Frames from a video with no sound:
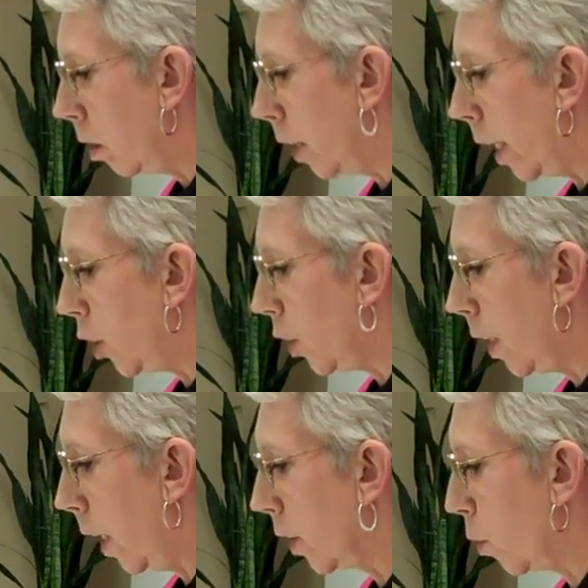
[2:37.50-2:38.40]
lodging
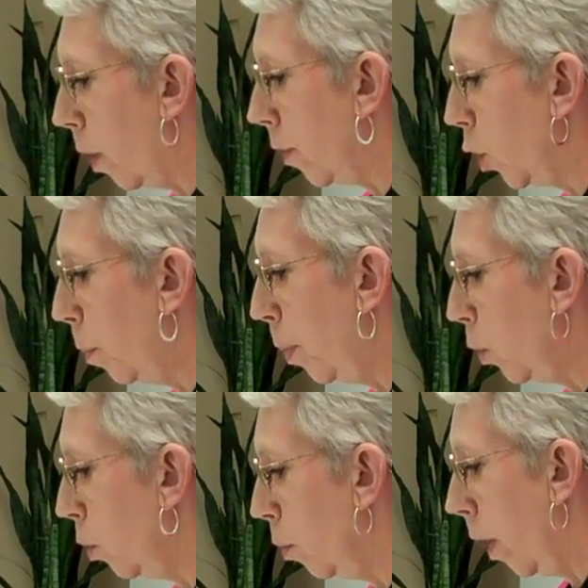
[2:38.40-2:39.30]
tax revenue,
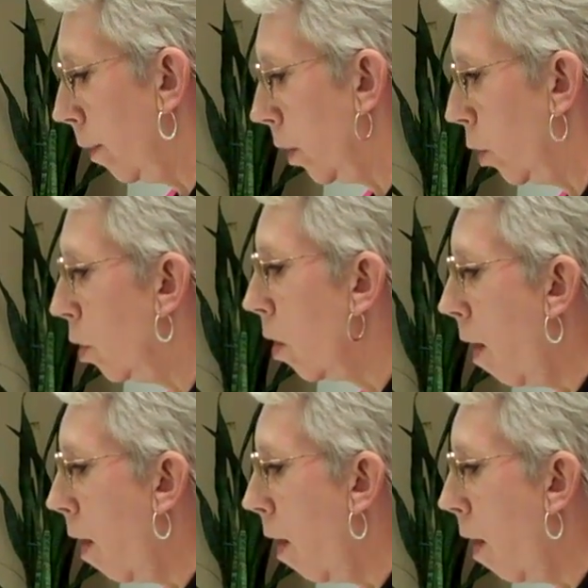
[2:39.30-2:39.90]
pool revenue.